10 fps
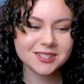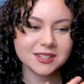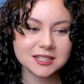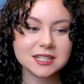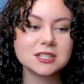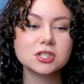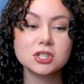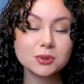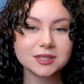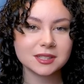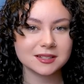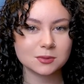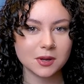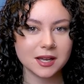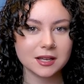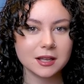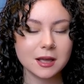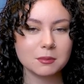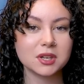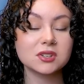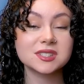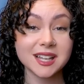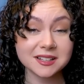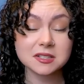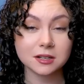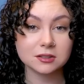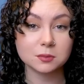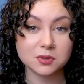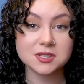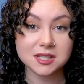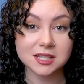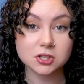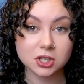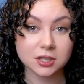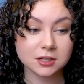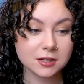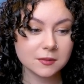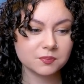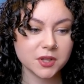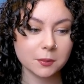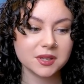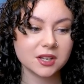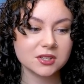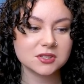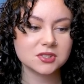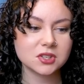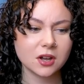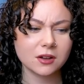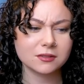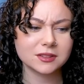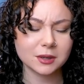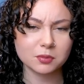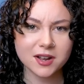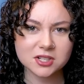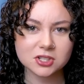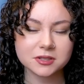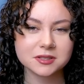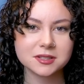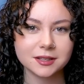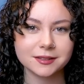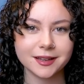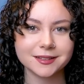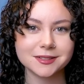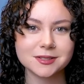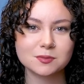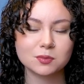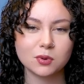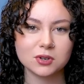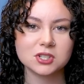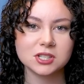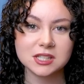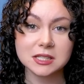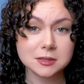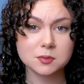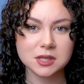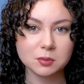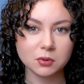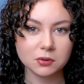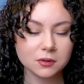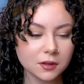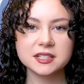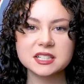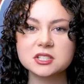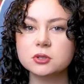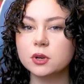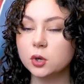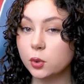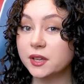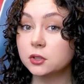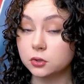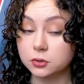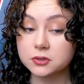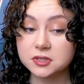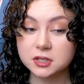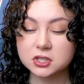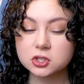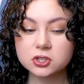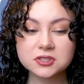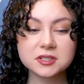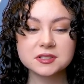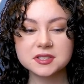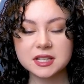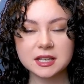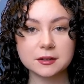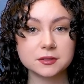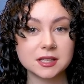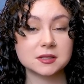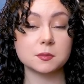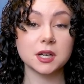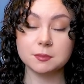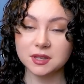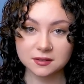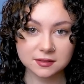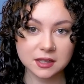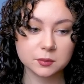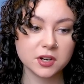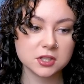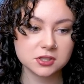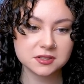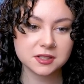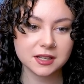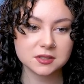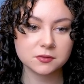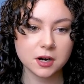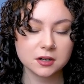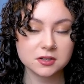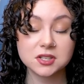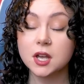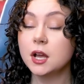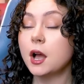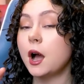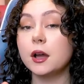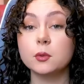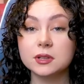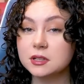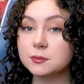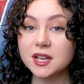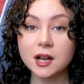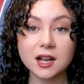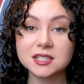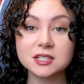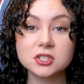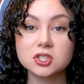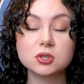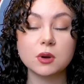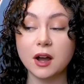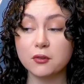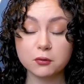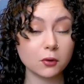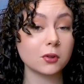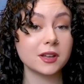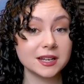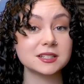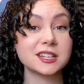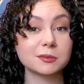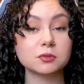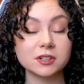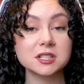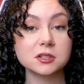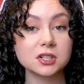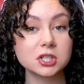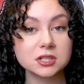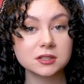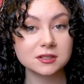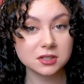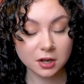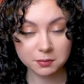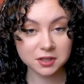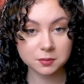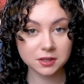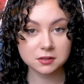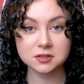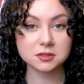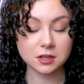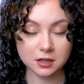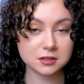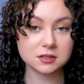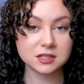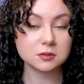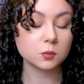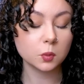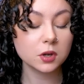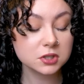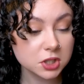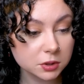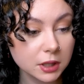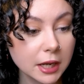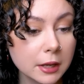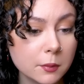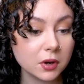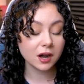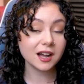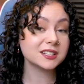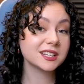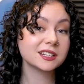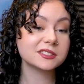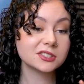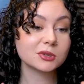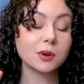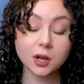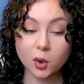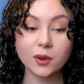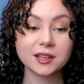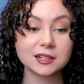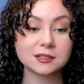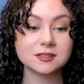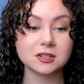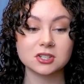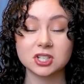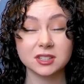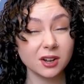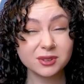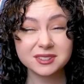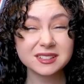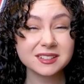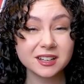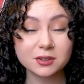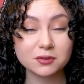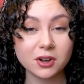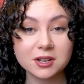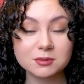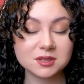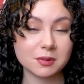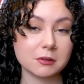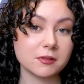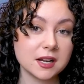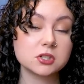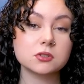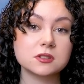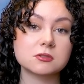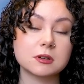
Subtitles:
So they didn't do it this way because that's not the procedure. Not because they're prejudiced against Portuguese people. I did do a quick Google search just to see if this might be a thing, prejudice against foreigners. I will admit I didn't do a full in-depth research into this topic because I didn't want to, but I did do a quick little search and the only thing I could find was about racial